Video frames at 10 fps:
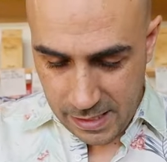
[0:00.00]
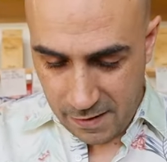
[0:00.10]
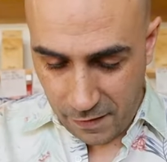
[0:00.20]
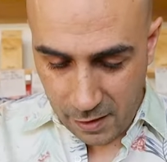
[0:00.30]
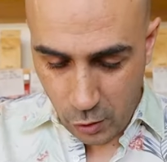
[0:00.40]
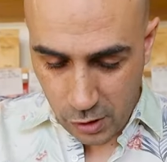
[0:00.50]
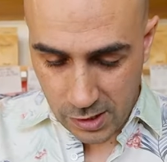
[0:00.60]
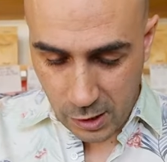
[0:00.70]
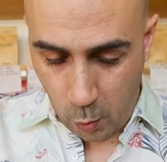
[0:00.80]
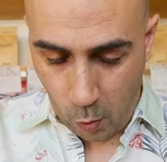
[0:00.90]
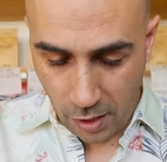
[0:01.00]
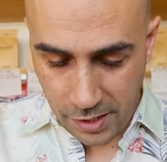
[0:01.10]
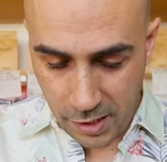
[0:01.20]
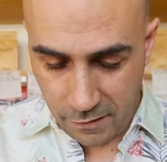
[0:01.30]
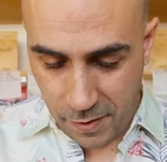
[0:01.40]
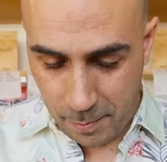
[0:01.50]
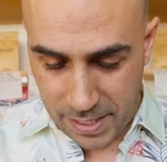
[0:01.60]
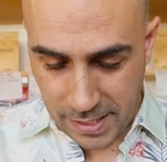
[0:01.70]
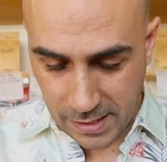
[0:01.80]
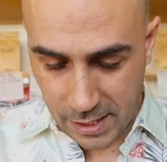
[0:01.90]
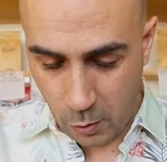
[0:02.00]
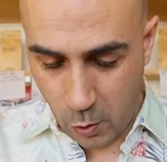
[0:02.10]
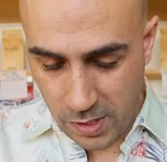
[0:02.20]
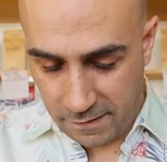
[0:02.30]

If I look at the quality of the beans, they're all